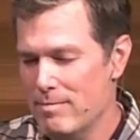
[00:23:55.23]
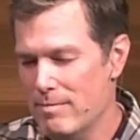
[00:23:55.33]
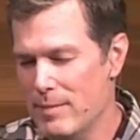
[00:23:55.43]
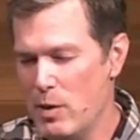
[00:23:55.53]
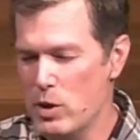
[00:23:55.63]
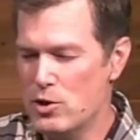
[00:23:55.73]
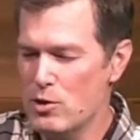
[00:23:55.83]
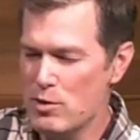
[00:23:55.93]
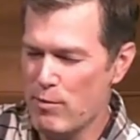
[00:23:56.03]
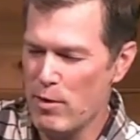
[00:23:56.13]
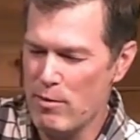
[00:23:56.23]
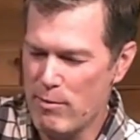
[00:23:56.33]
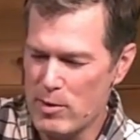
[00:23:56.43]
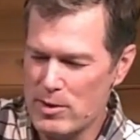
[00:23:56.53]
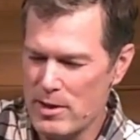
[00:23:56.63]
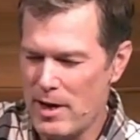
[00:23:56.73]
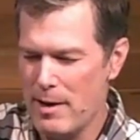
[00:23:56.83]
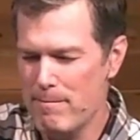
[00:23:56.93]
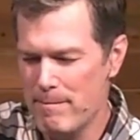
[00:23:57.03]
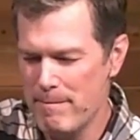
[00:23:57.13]
Might we choose it for the first
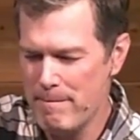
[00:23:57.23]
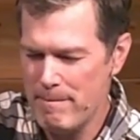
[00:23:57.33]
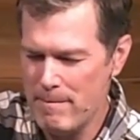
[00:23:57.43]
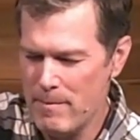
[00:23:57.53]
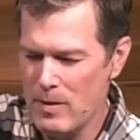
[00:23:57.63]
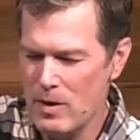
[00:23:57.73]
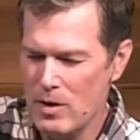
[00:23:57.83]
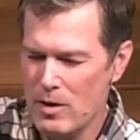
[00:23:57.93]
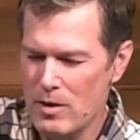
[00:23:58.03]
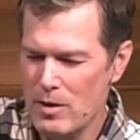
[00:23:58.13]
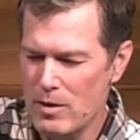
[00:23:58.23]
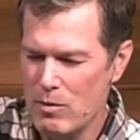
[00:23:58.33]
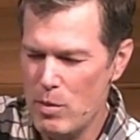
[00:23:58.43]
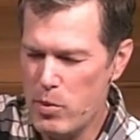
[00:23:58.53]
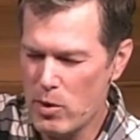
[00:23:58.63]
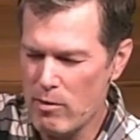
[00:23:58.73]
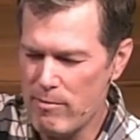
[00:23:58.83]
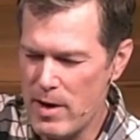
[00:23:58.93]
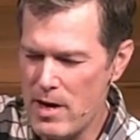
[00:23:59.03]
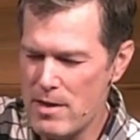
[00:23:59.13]
time? We put our
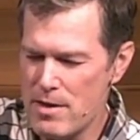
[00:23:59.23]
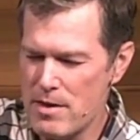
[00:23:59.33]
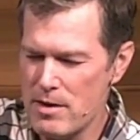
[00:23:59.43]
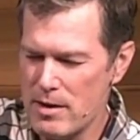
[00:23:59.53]
faith